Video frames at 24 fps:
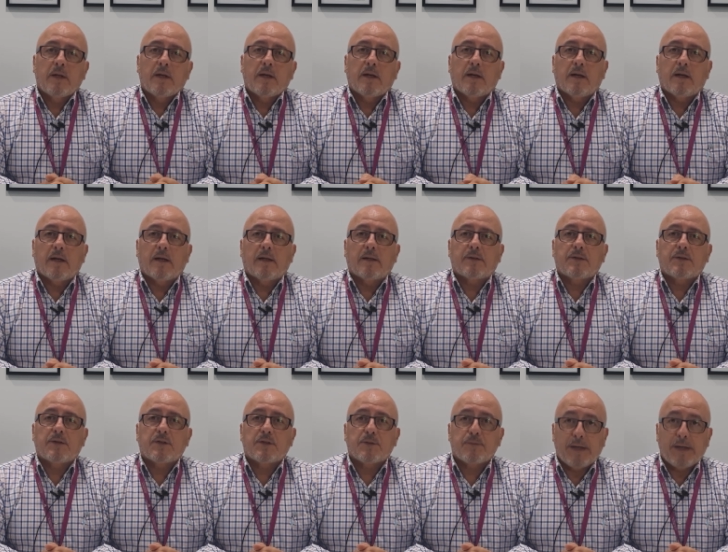uh,
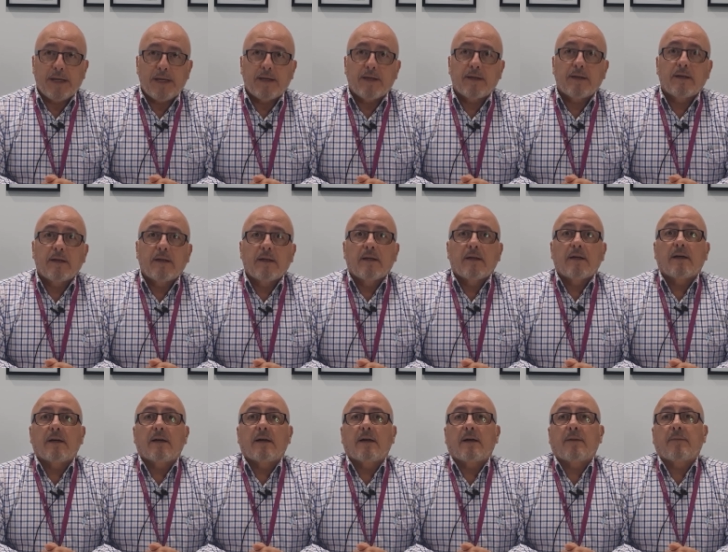to speak.
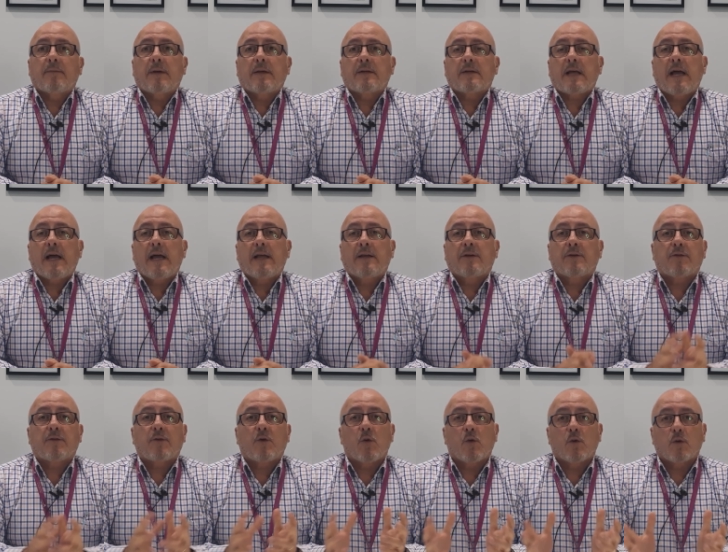Um, and
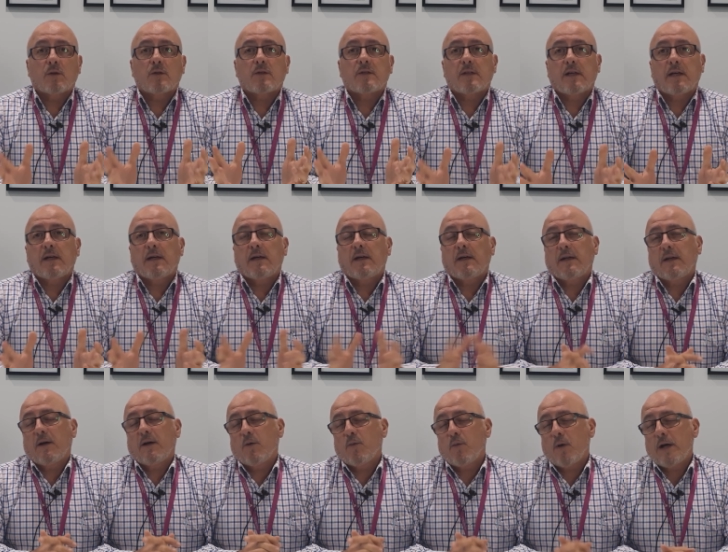of course,
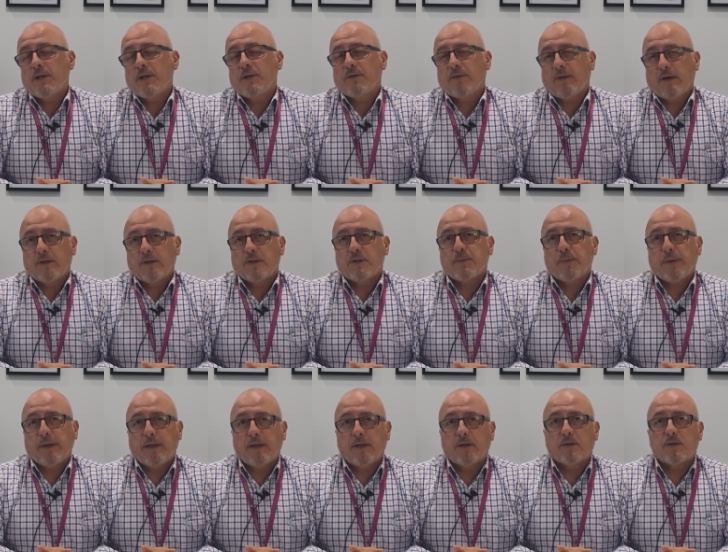uh, a, a, range of other
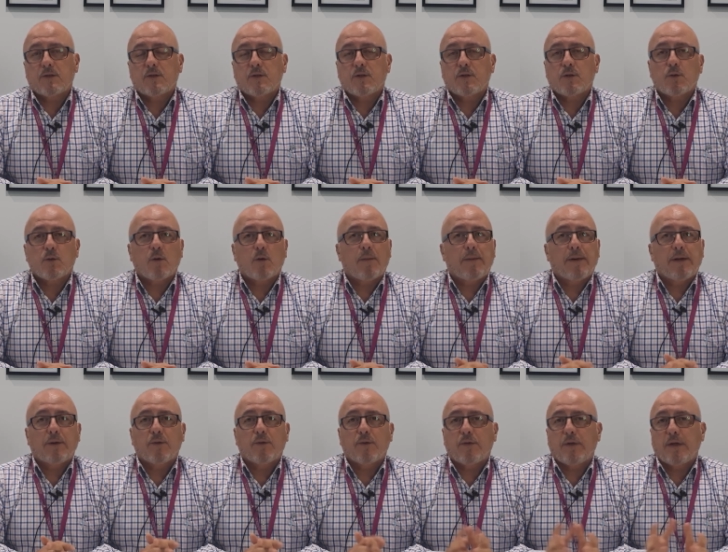speakers to talk
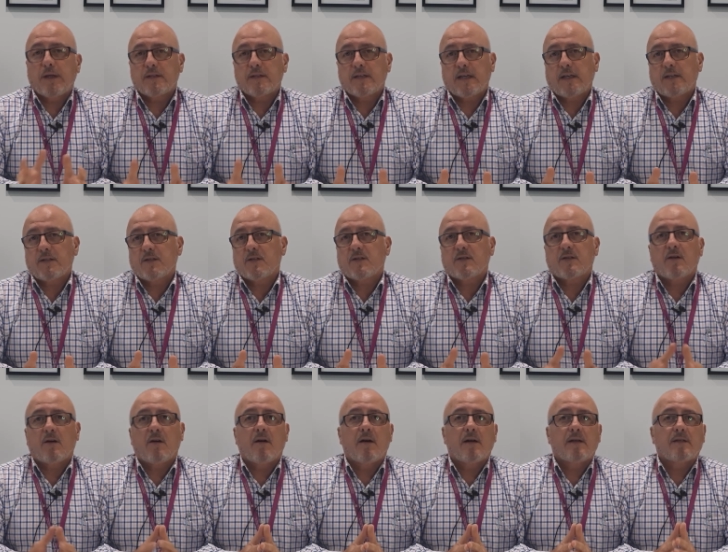about all things
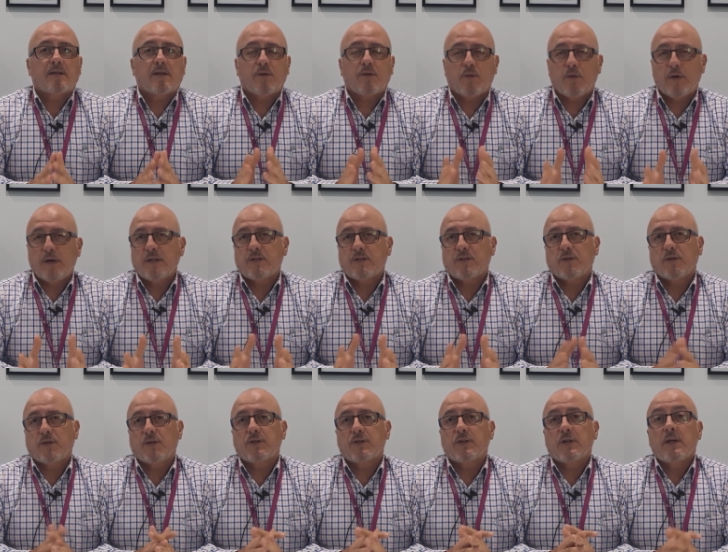exercise and
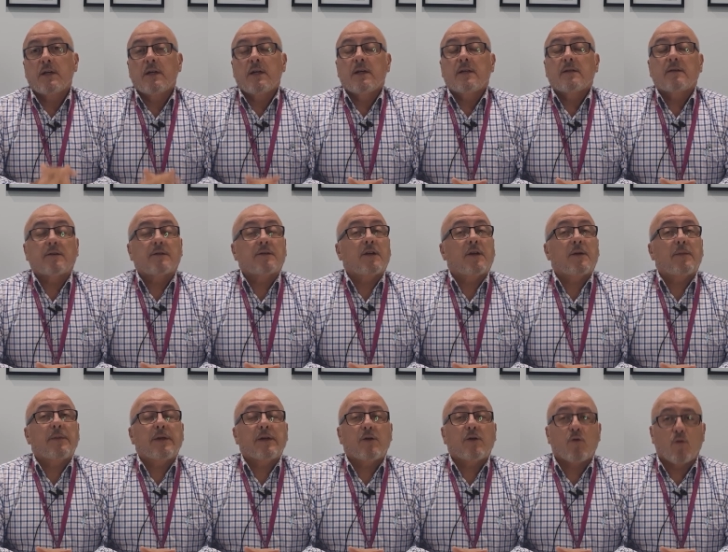research. So it's going
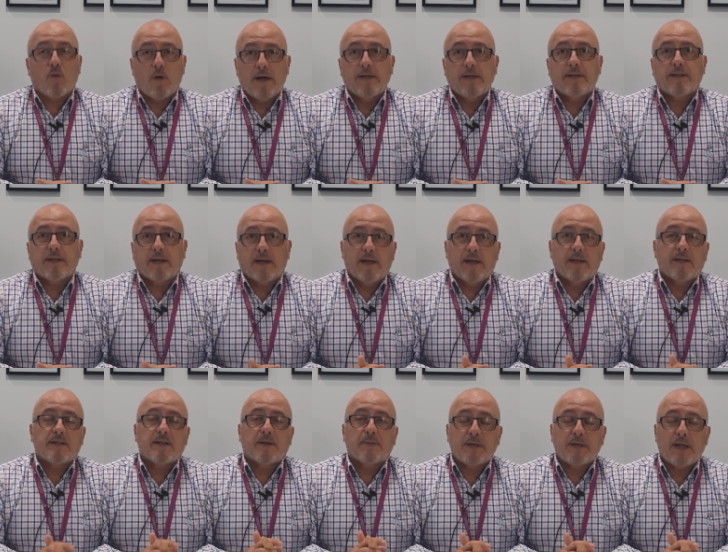to be a great day.
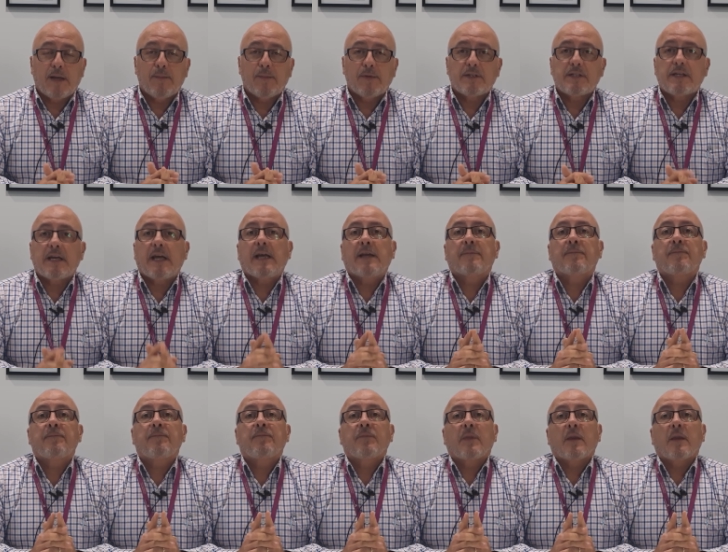September
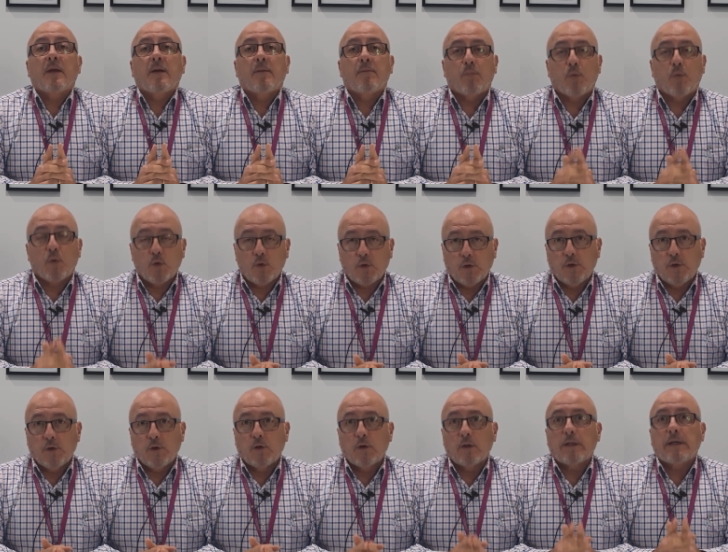10, book
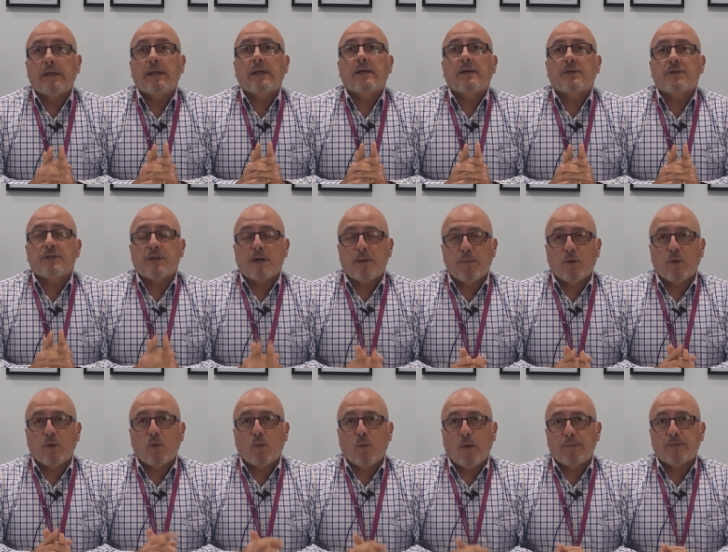early, jump
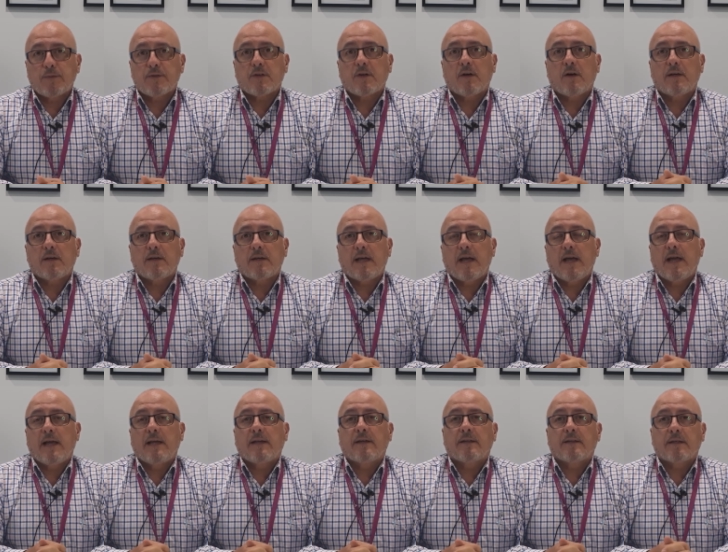on the website
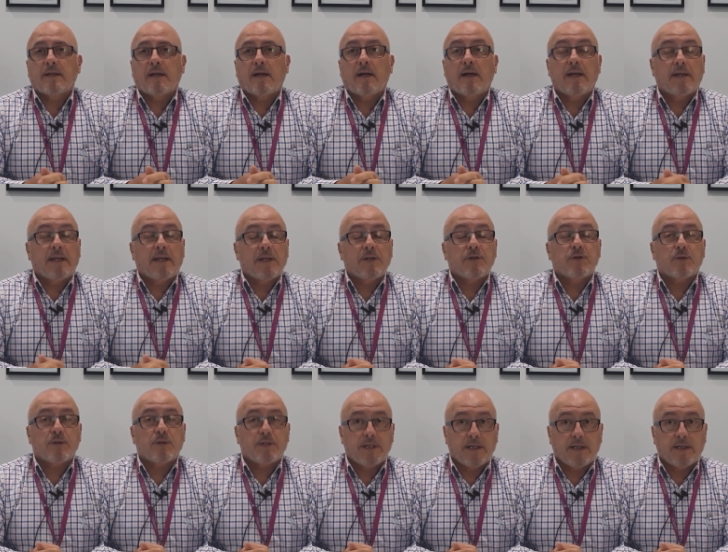and, uh, and get
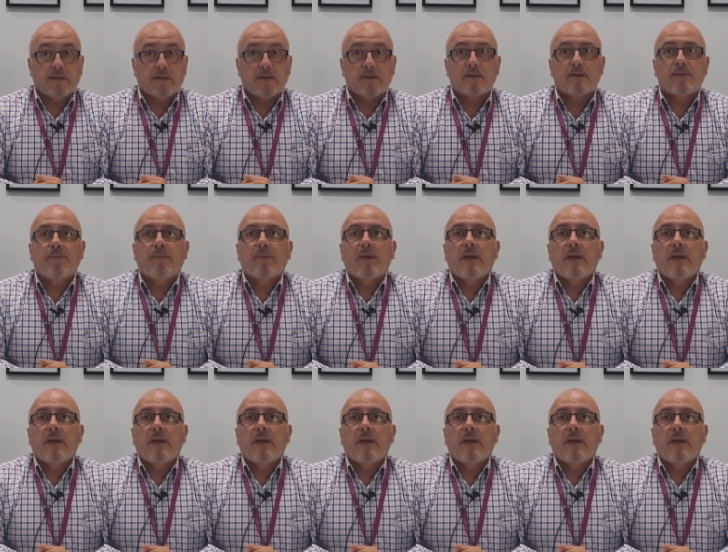your tickets.